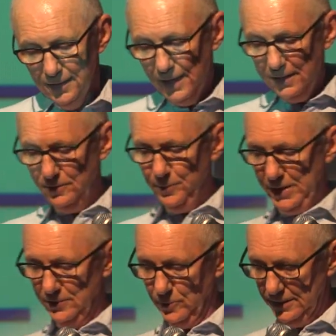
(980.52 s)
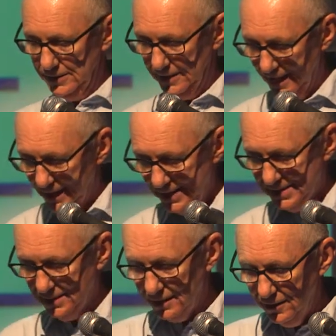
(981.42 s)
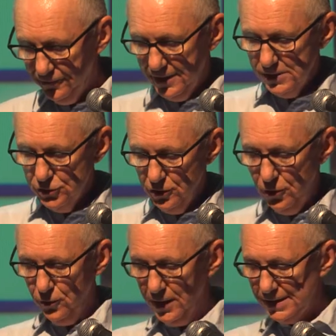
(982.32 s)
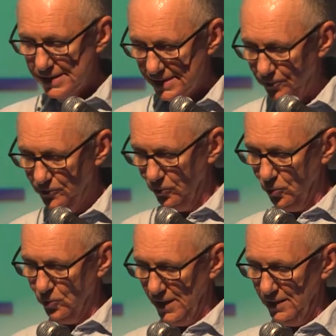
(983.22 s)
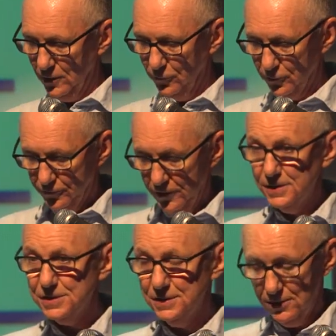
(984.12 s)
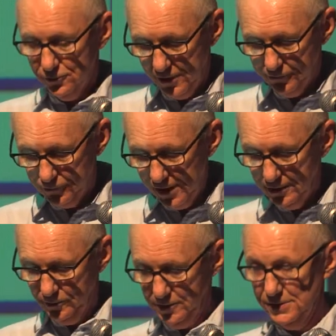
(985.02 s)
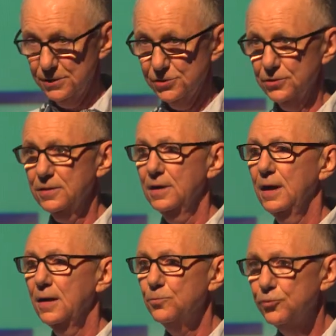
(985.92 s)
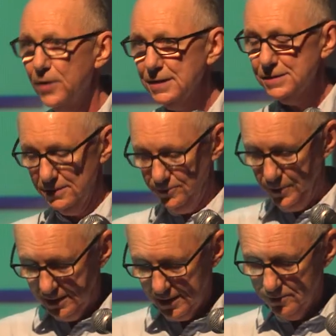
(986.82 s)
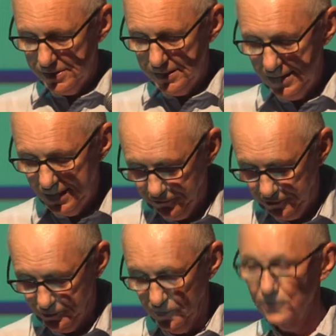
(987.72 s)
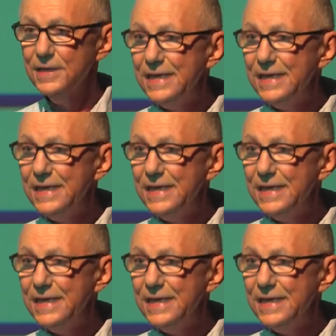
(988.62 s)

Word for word: That impediment is that if there's no acceptable way of reversing a referendum decision, Brexit becomes inevitable.